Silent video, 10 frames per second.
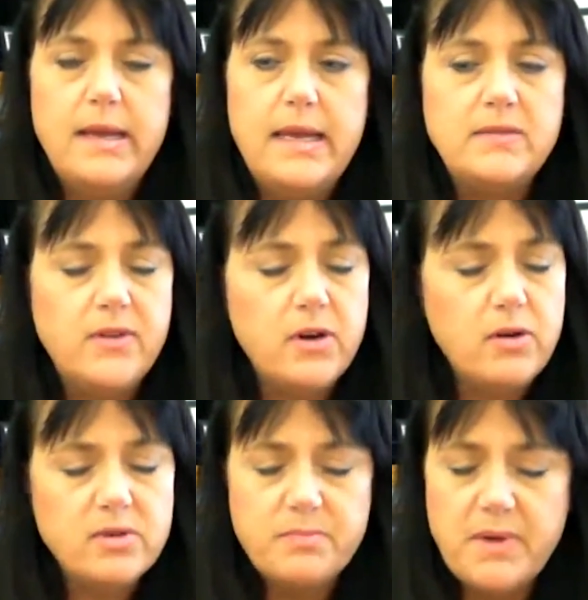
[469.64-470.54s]
It's a very
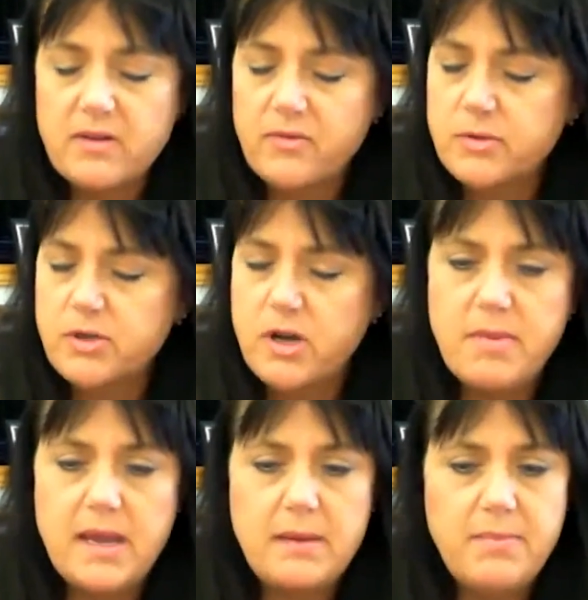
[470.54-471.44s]
respectful
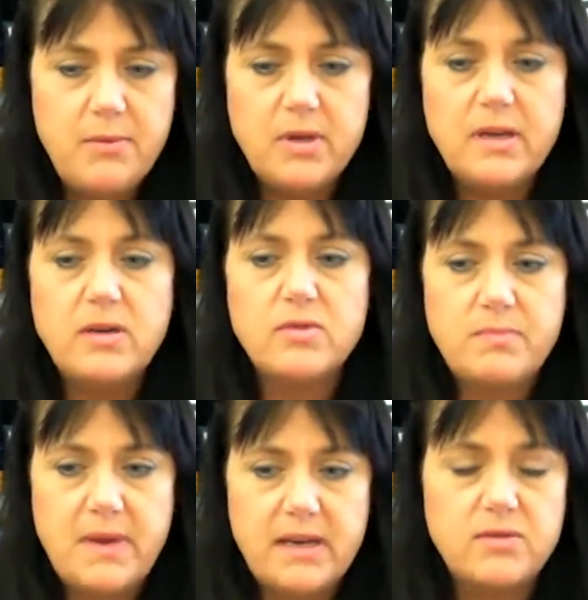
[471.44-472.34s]
job, and people need to
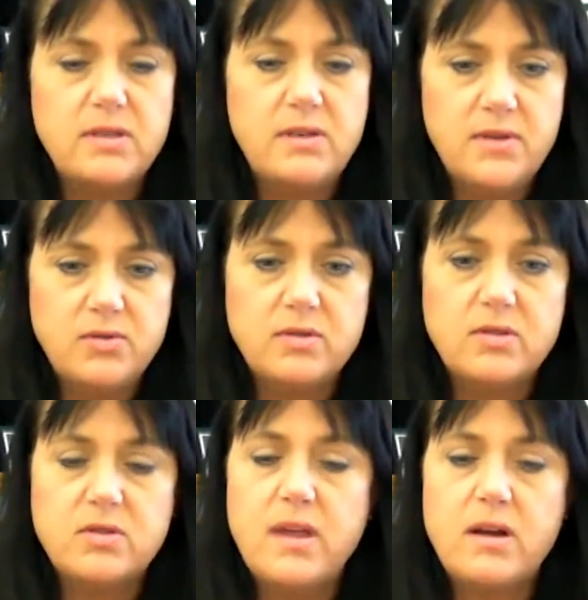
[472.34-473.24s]
respect those individuals
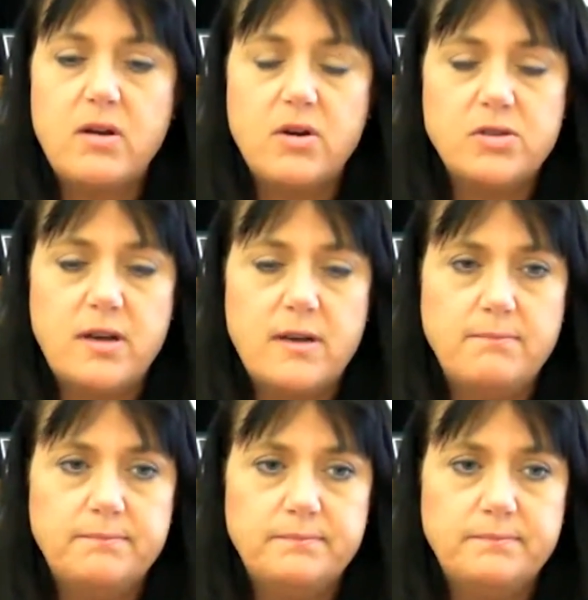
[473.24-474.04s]
that do that hard job.